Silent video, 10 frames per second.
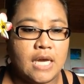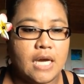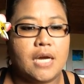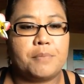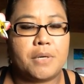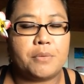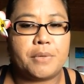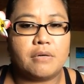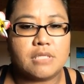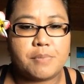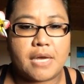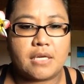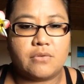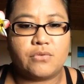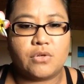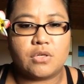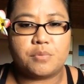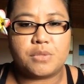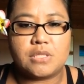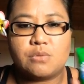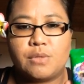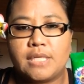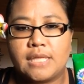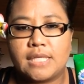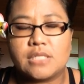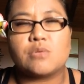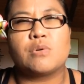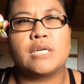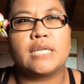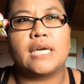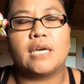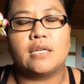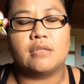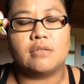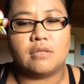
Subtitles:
I'll bounce back and forth between this one and